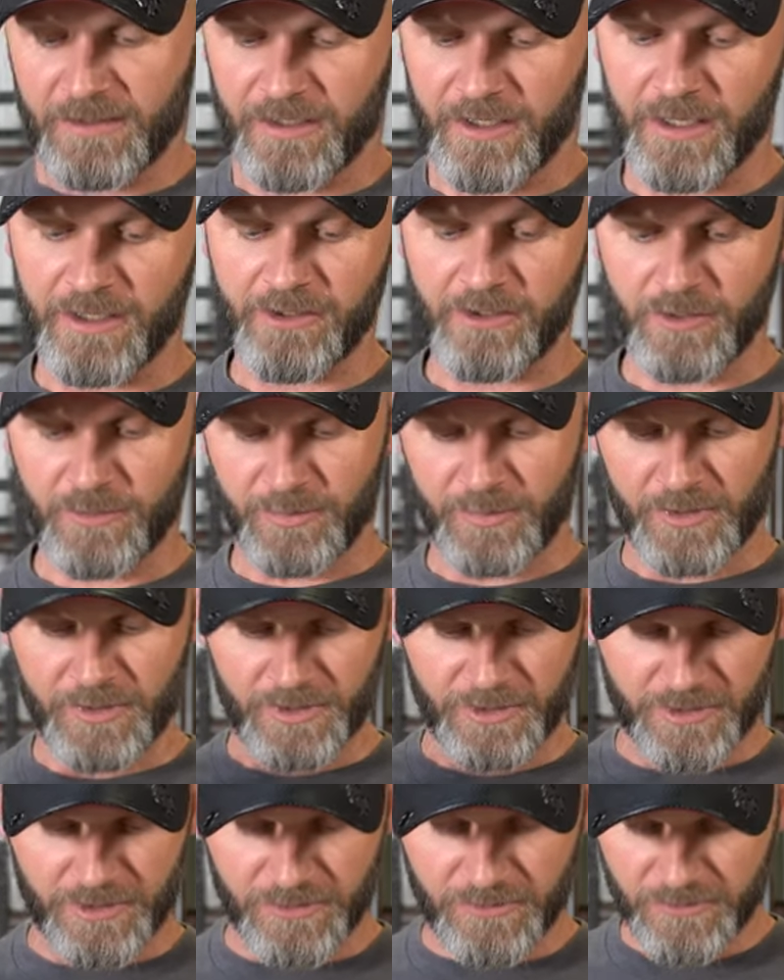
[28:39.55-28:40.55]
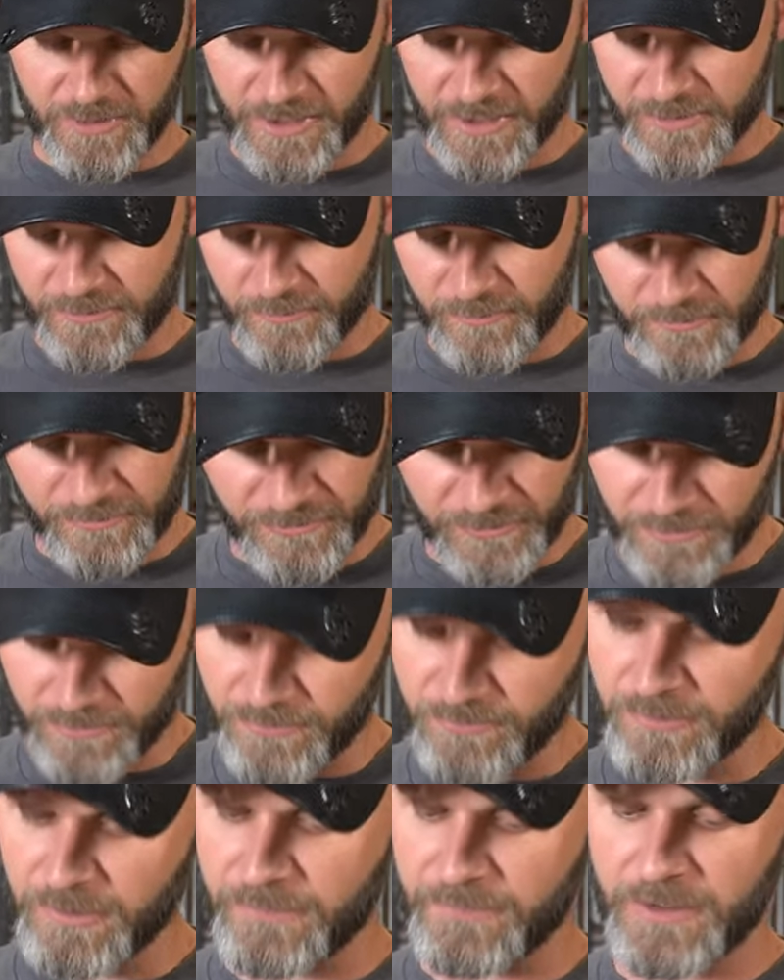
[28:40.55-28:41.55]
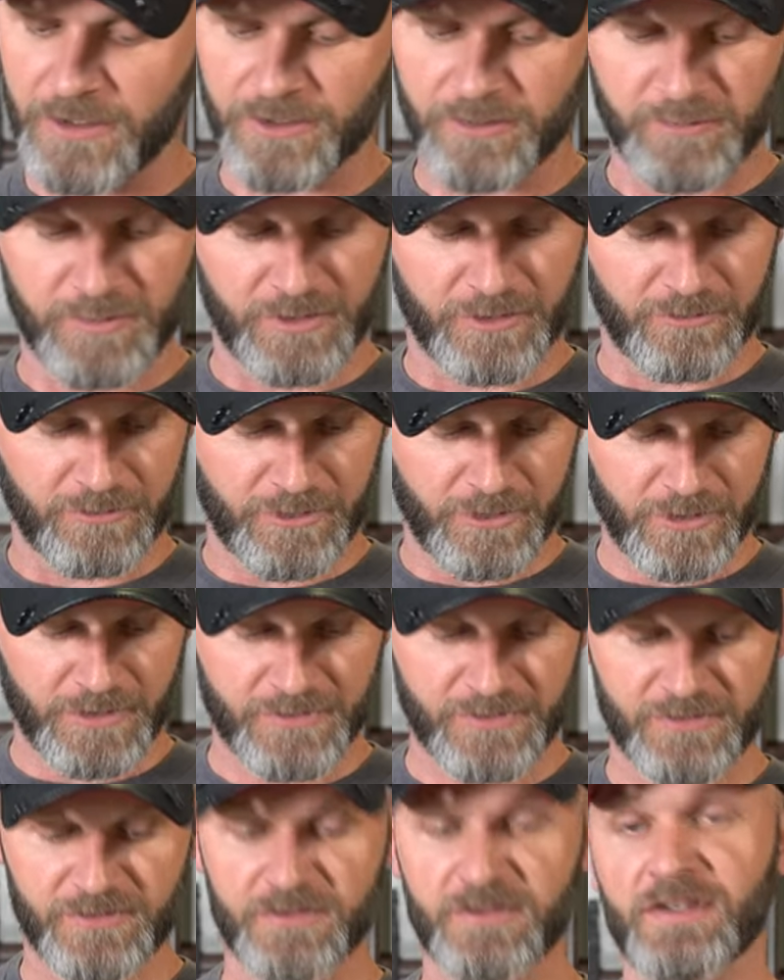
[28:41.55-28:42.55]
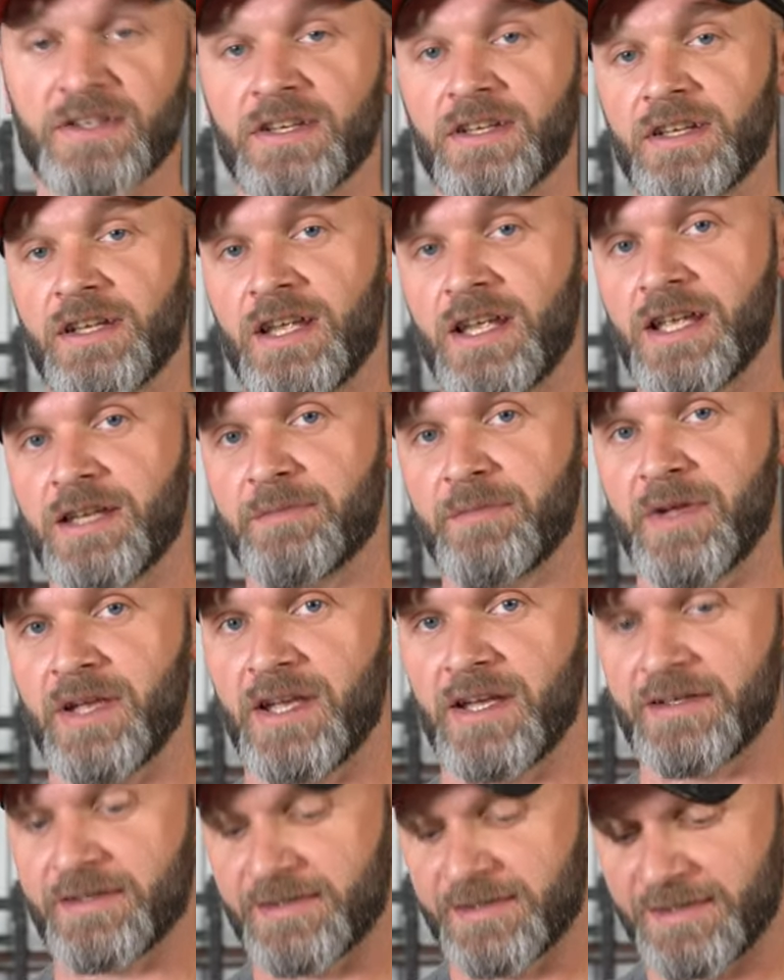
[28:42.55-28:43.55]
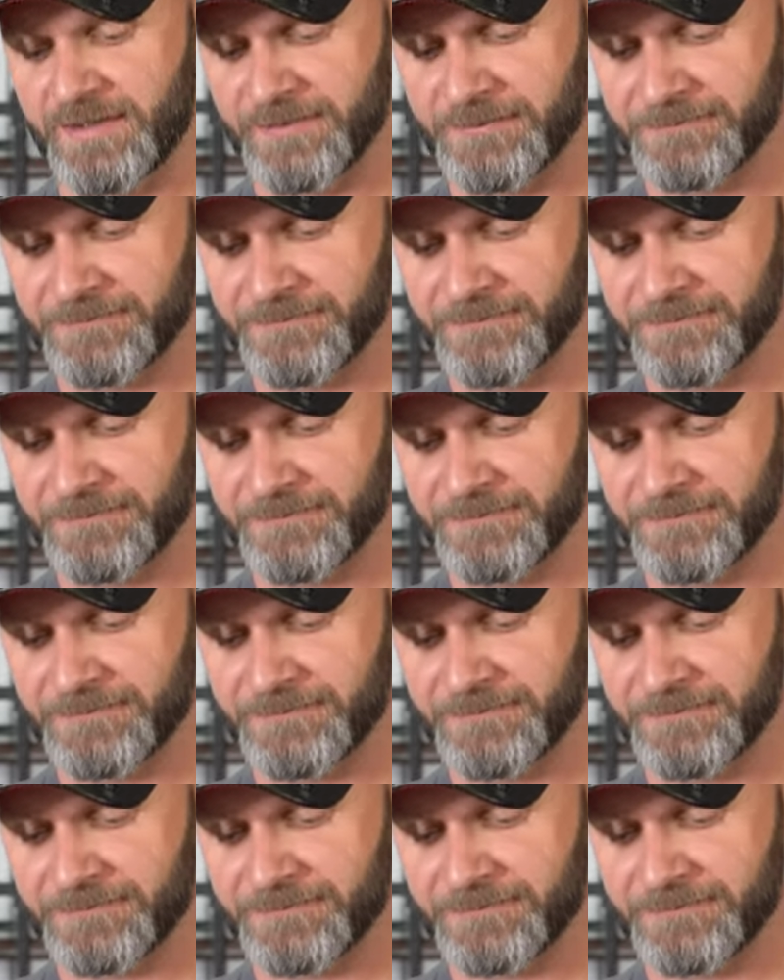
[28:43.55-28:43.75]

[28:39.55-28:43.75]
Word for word: I hope uh, you guys will too. I've got them in gloss and matte.